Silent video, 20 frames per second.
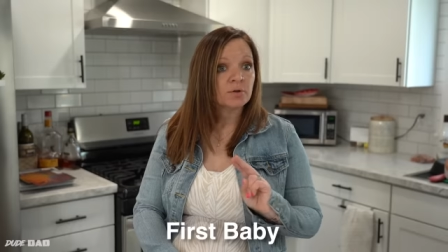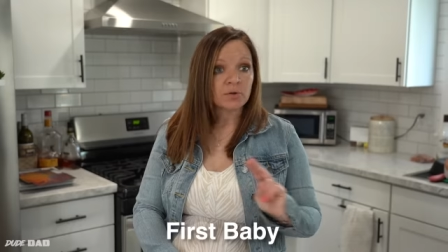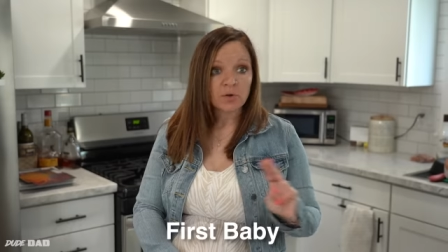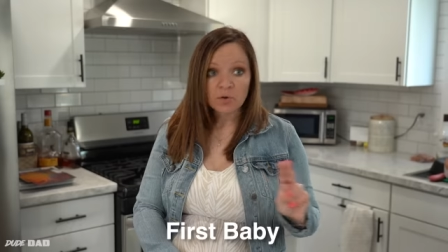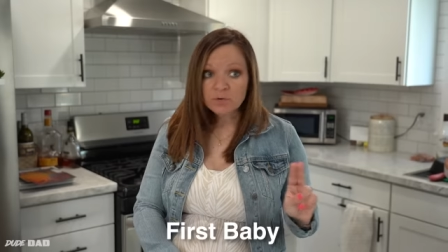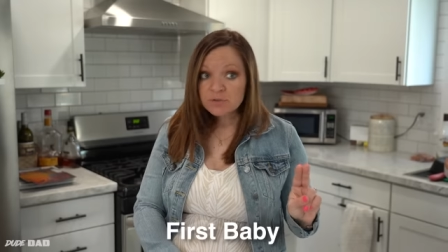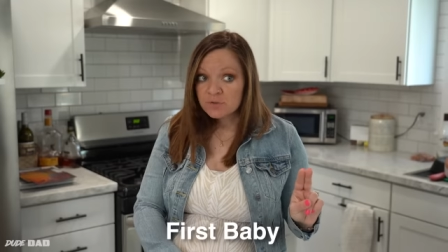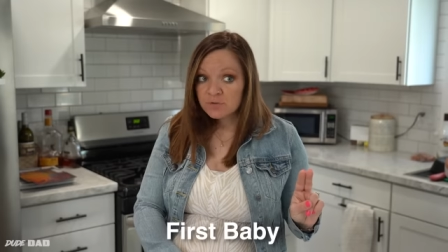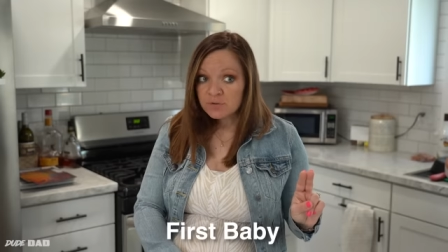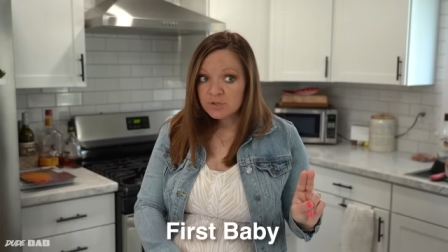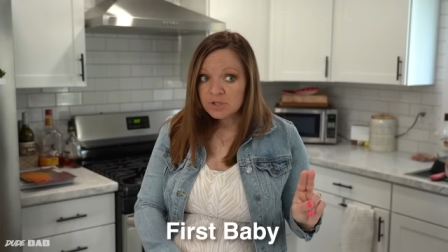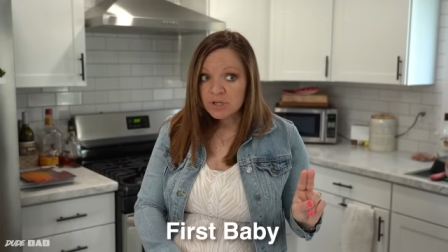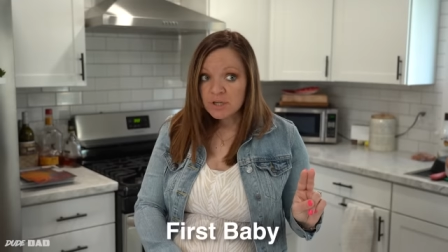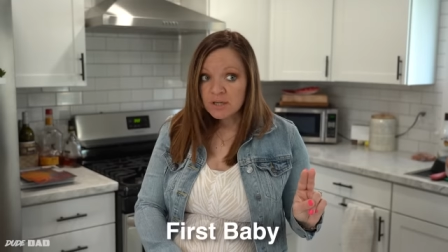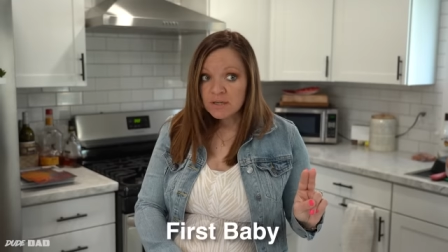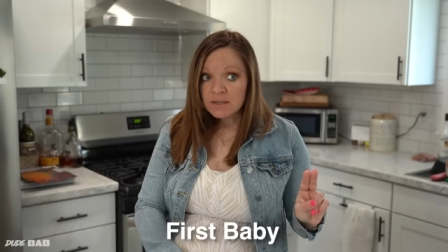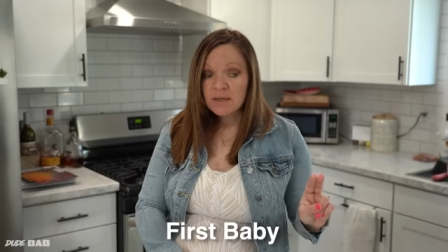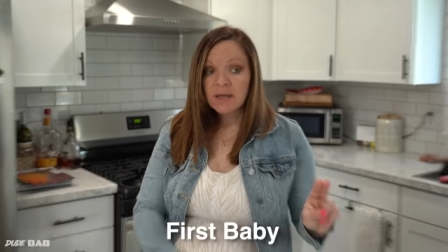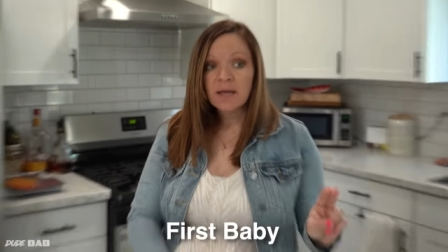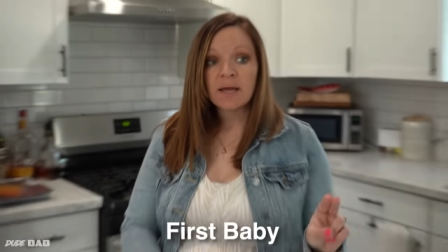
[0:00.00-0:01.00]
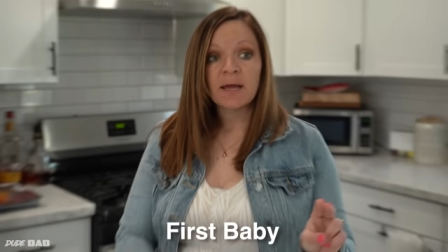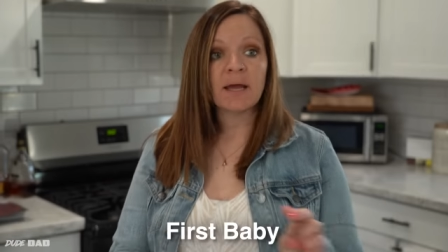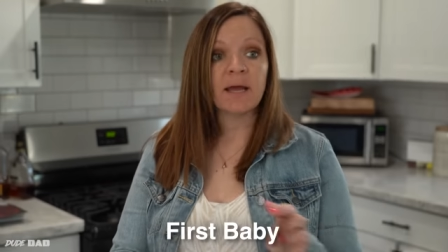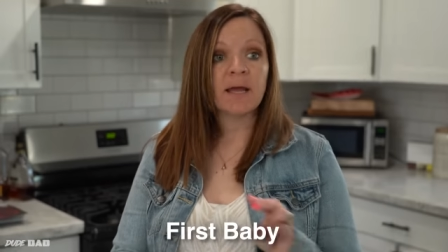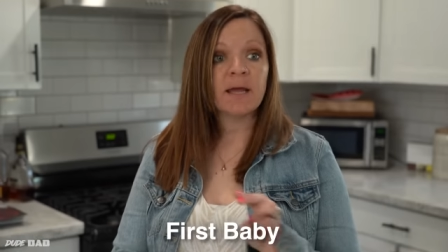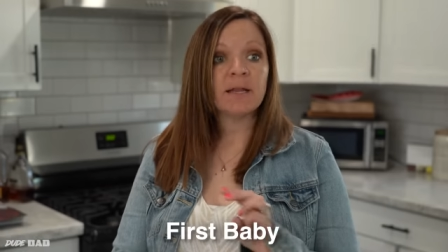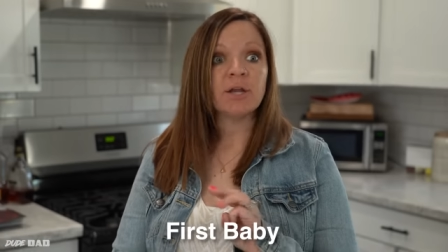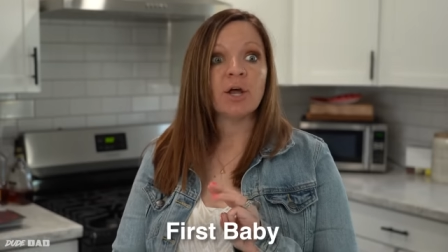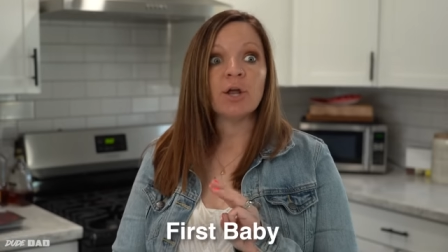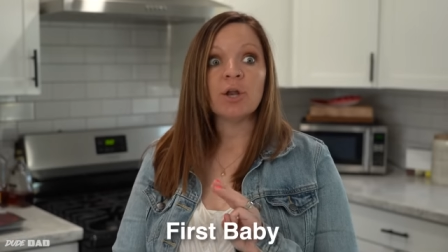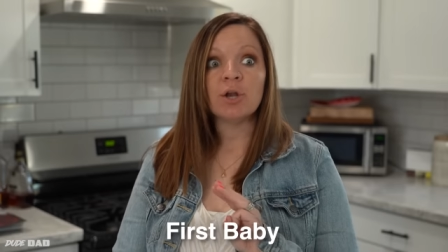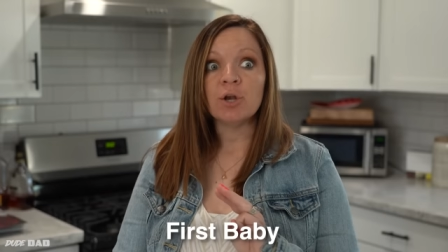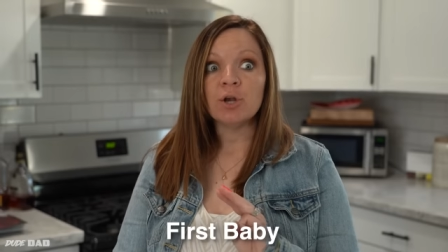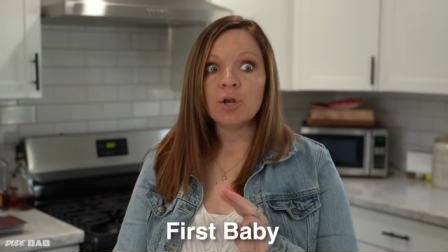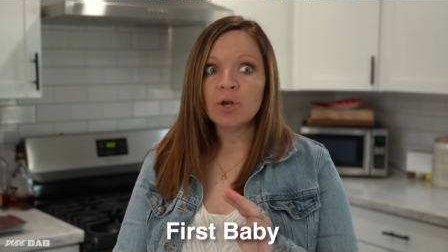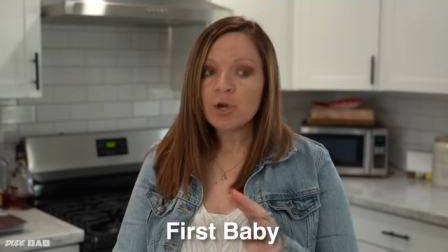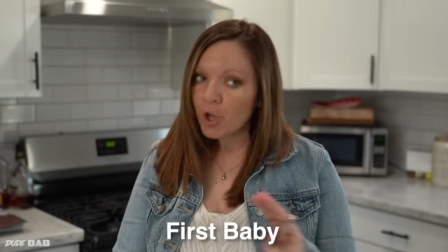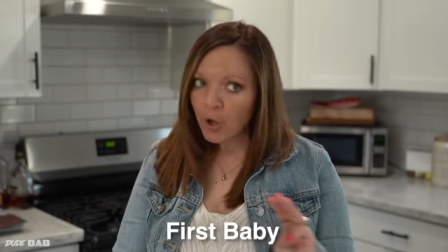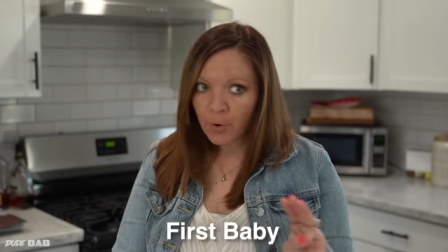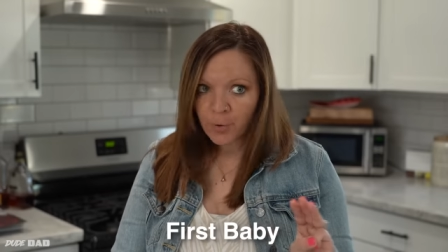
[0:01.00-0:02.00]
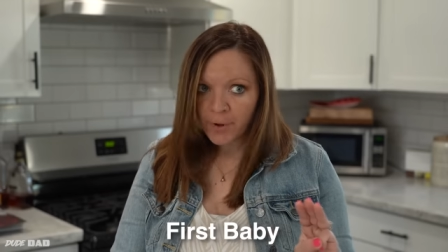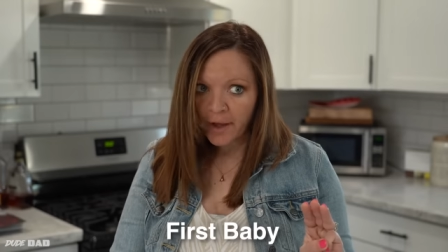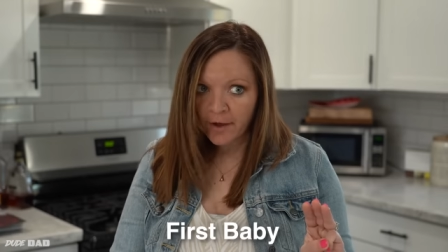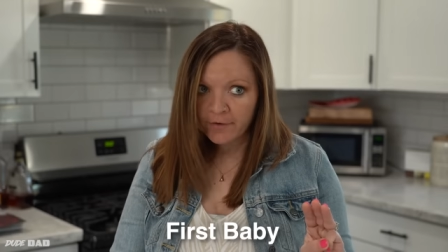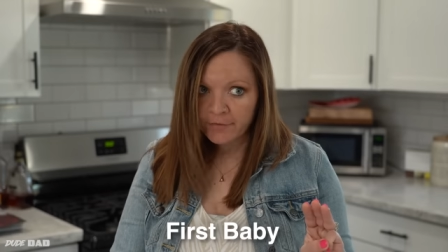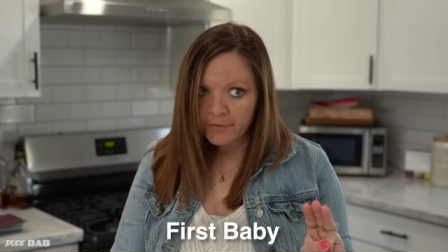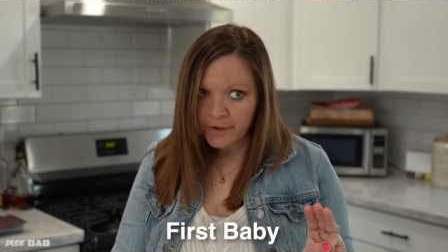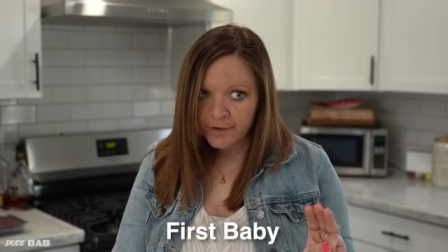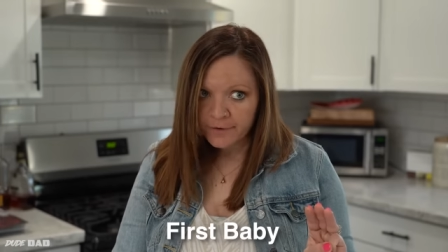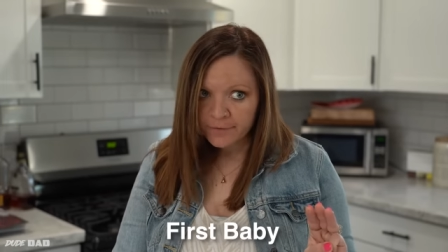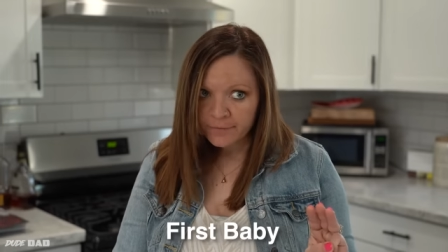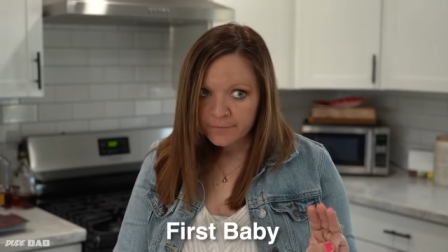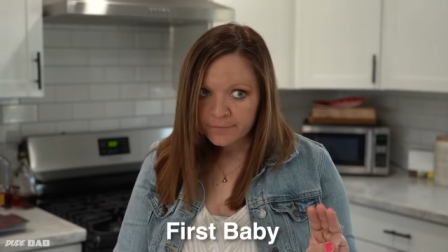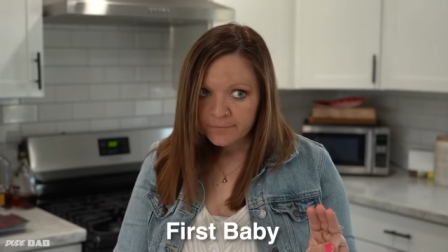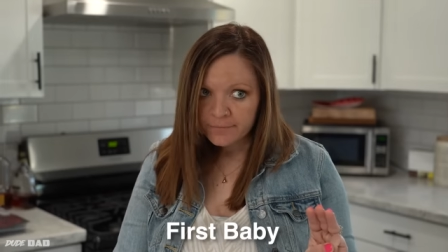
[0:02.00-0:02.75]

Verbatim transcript: no sushi, and no caffeine.